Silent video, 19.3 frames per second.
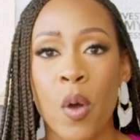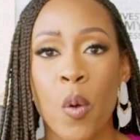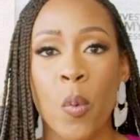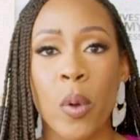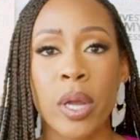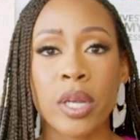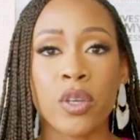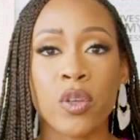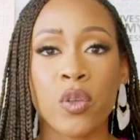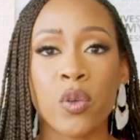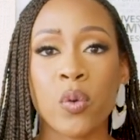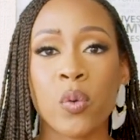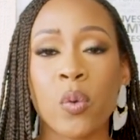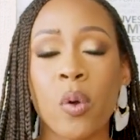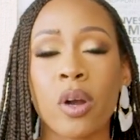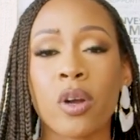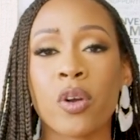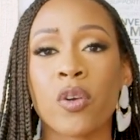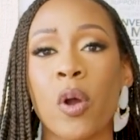When
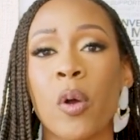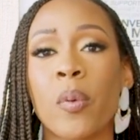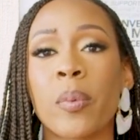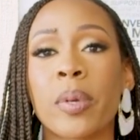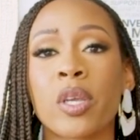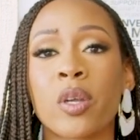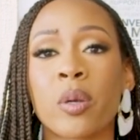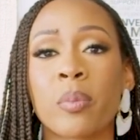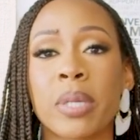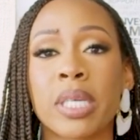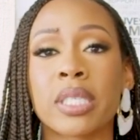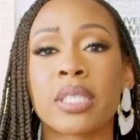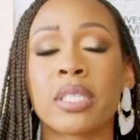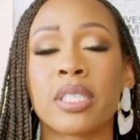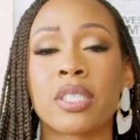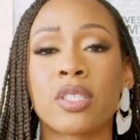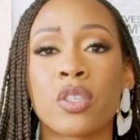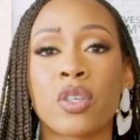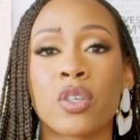you are growing your
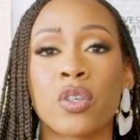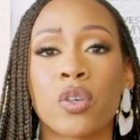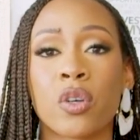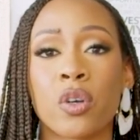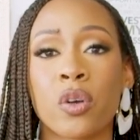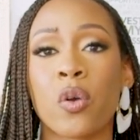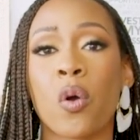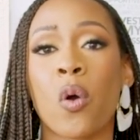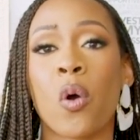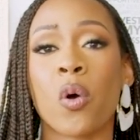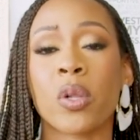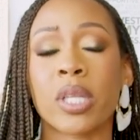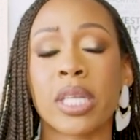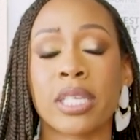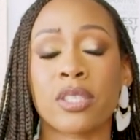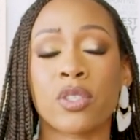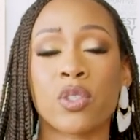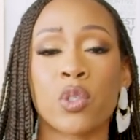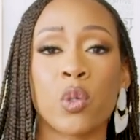business, your goal
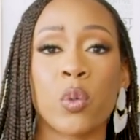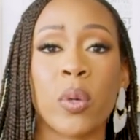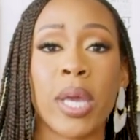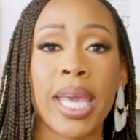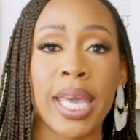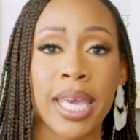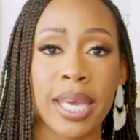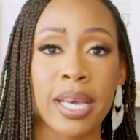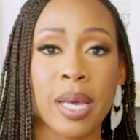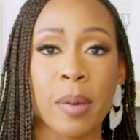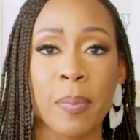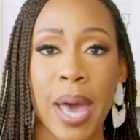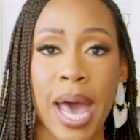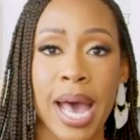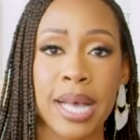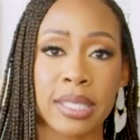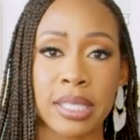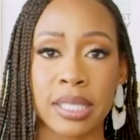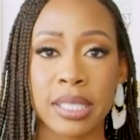is to hit
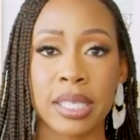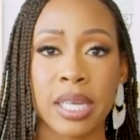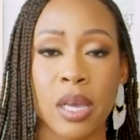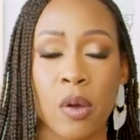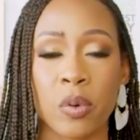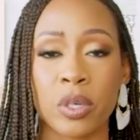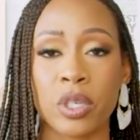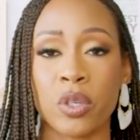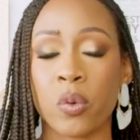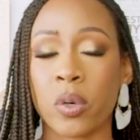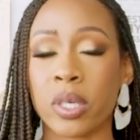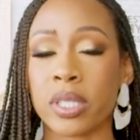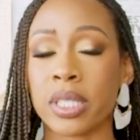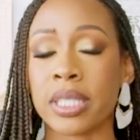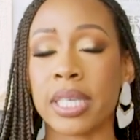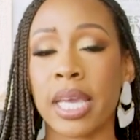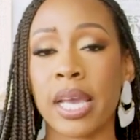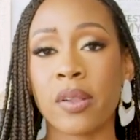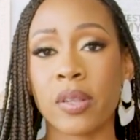capacity. And when you are
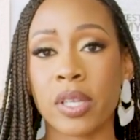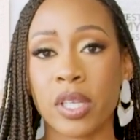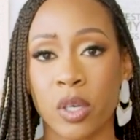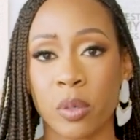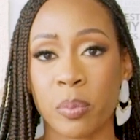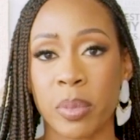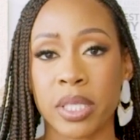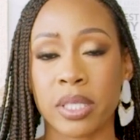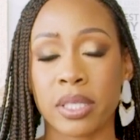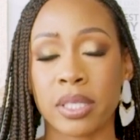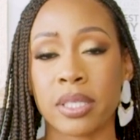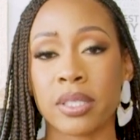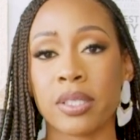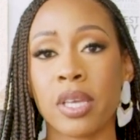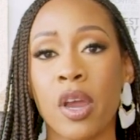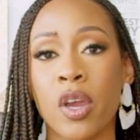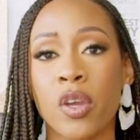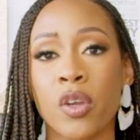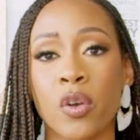scaling your business,
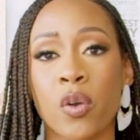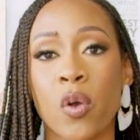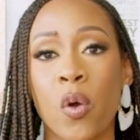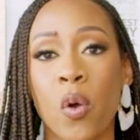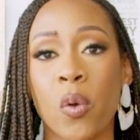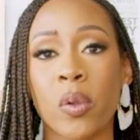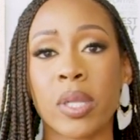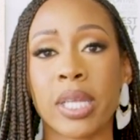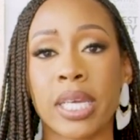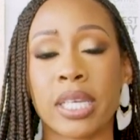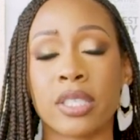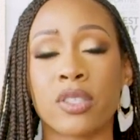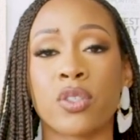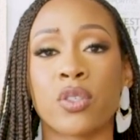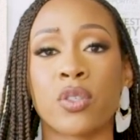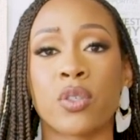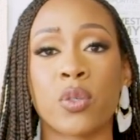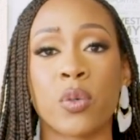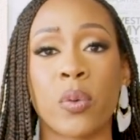your goal
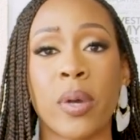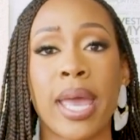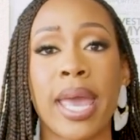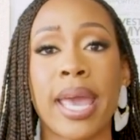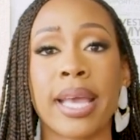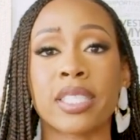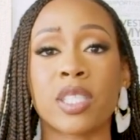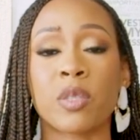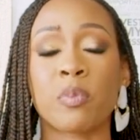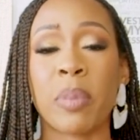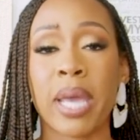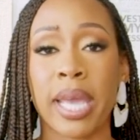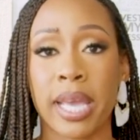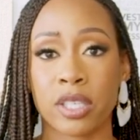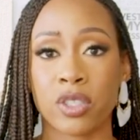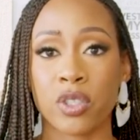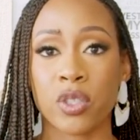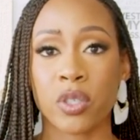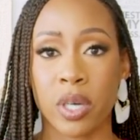is to
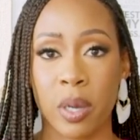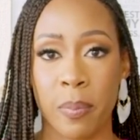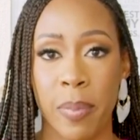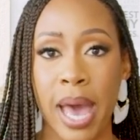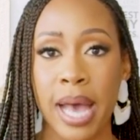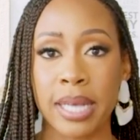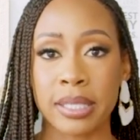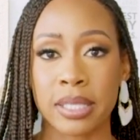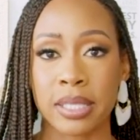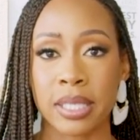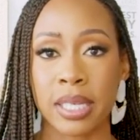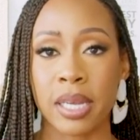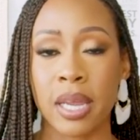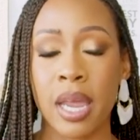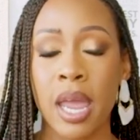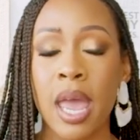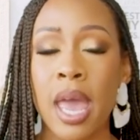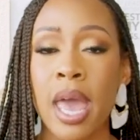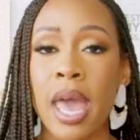expand your
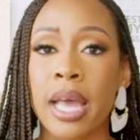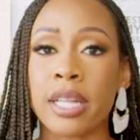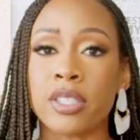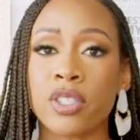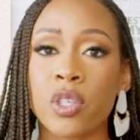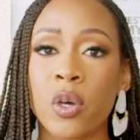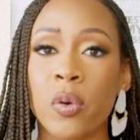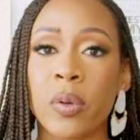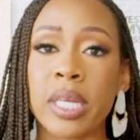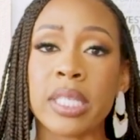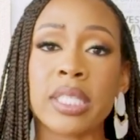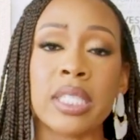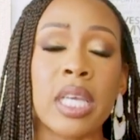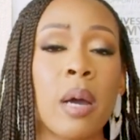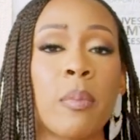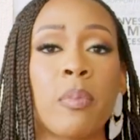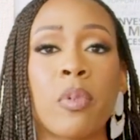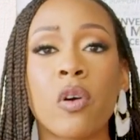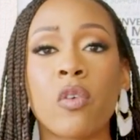capacity. And so, an
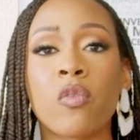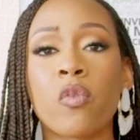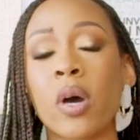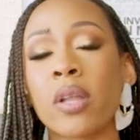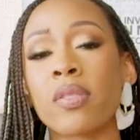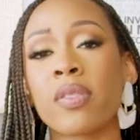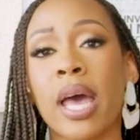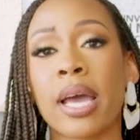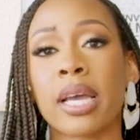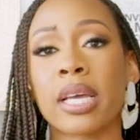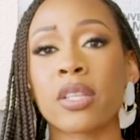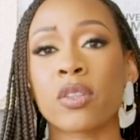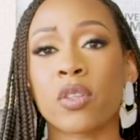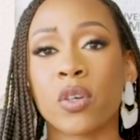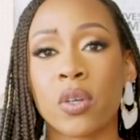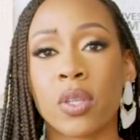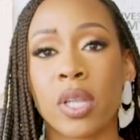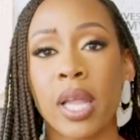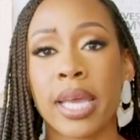example of what that can
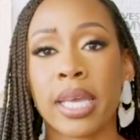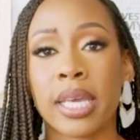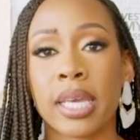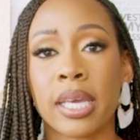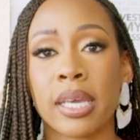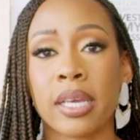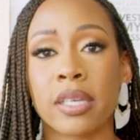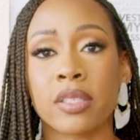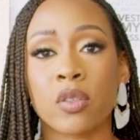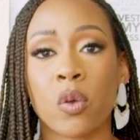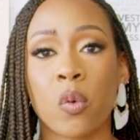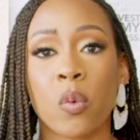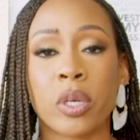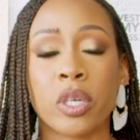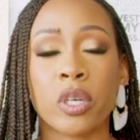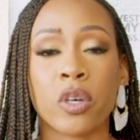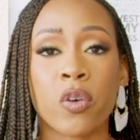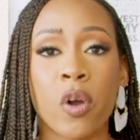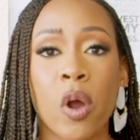look like is
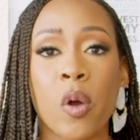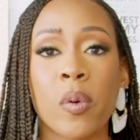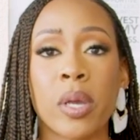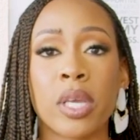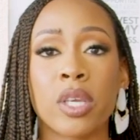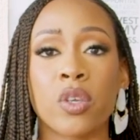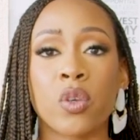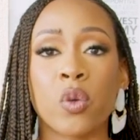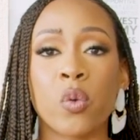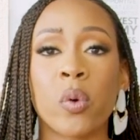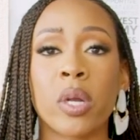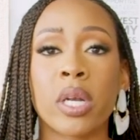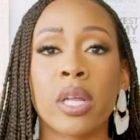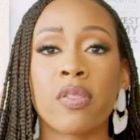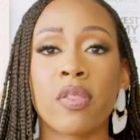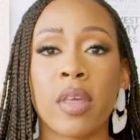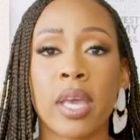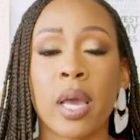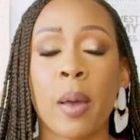when you're growing, you want
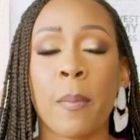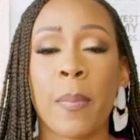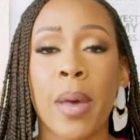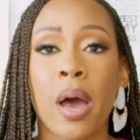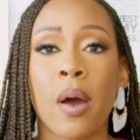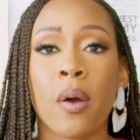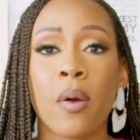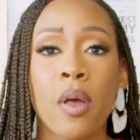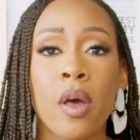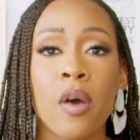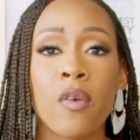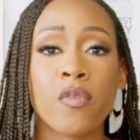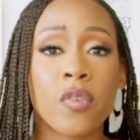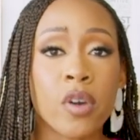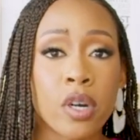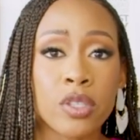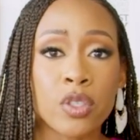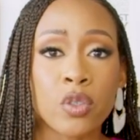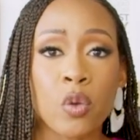to think about
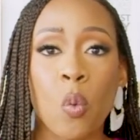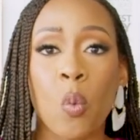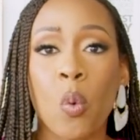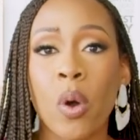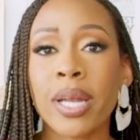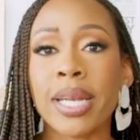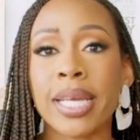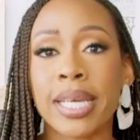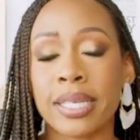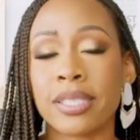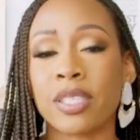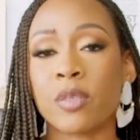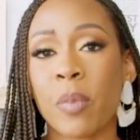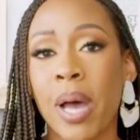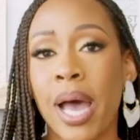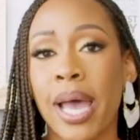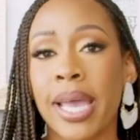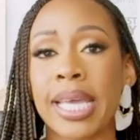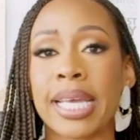First, what is
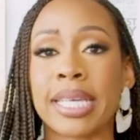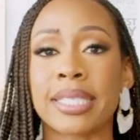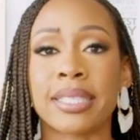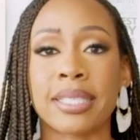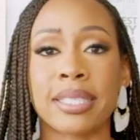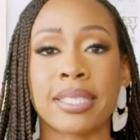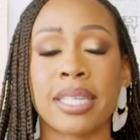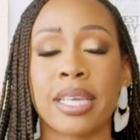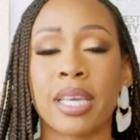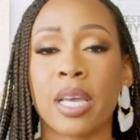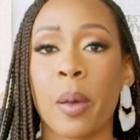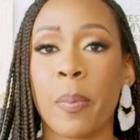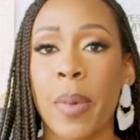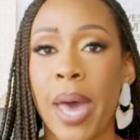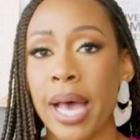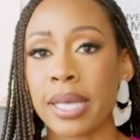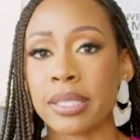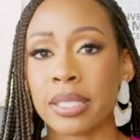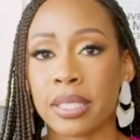my existing
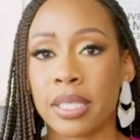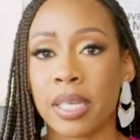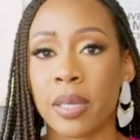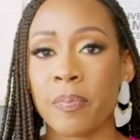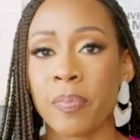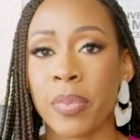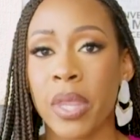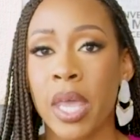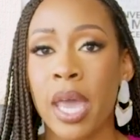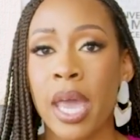capacity?